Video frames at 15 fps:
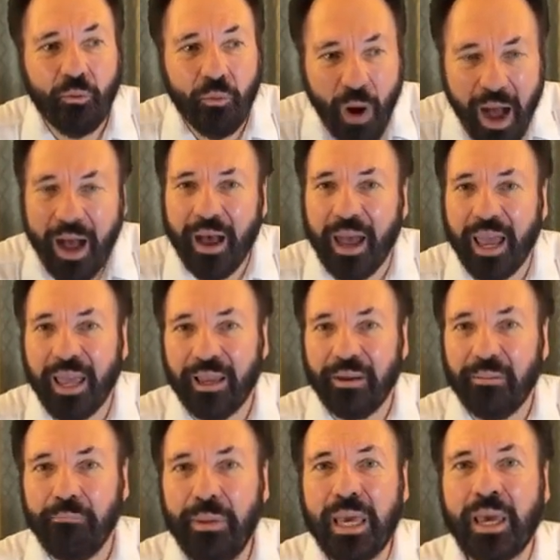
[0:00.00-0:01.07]
Why?
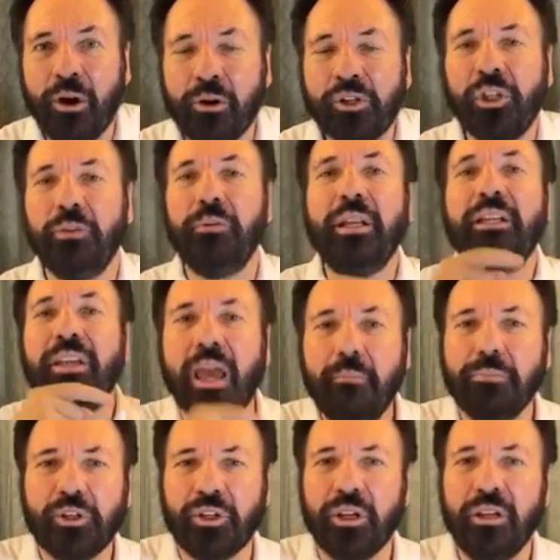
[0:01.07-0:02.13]
Because the
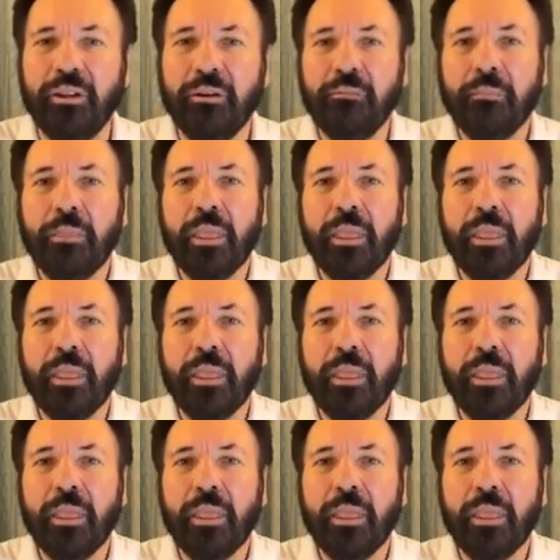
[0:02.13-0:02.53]
redemption